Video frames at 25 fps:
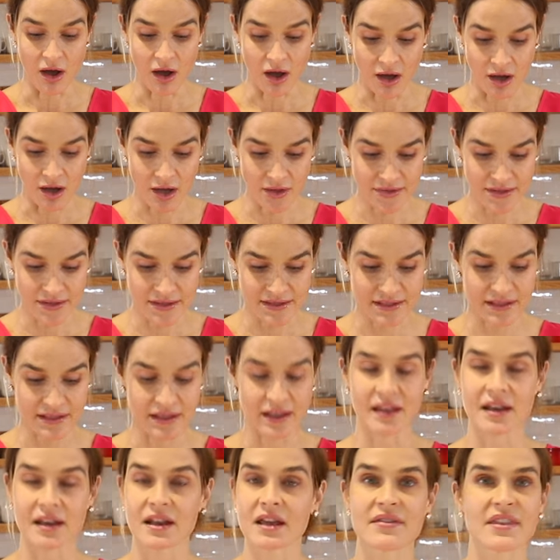on the
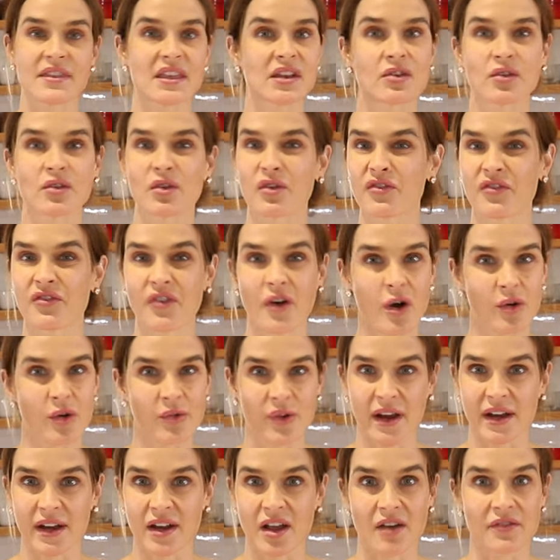skin, and then it'll fall
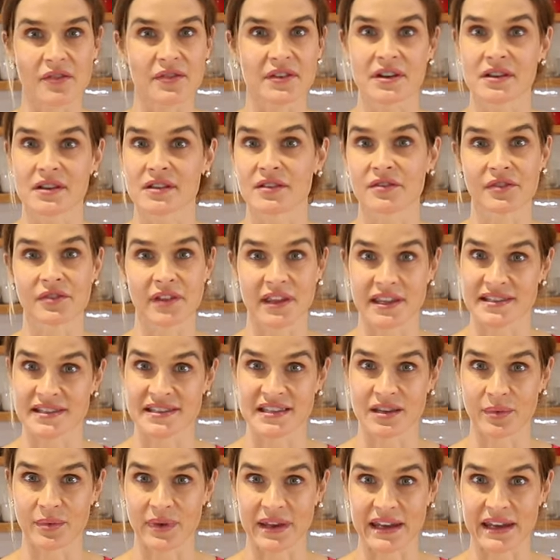right off into the flakes that we